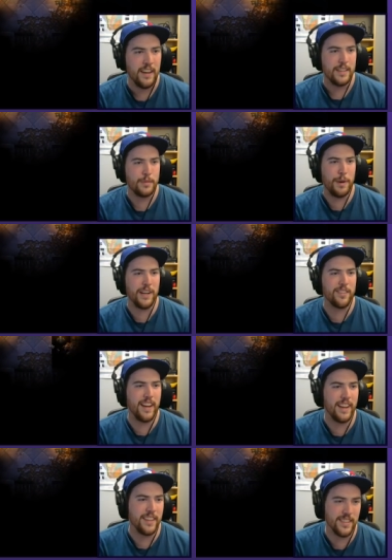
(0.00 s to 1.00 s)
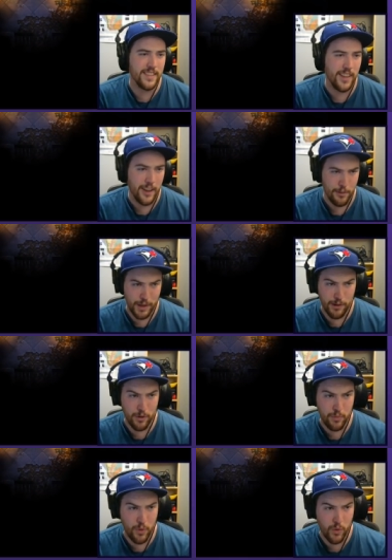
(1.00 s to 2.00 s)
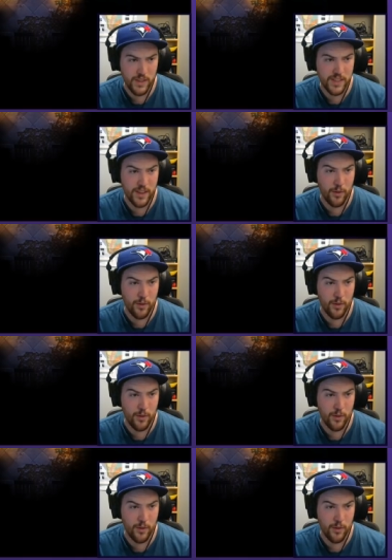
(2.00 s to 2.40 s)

Spider eggs. Many reports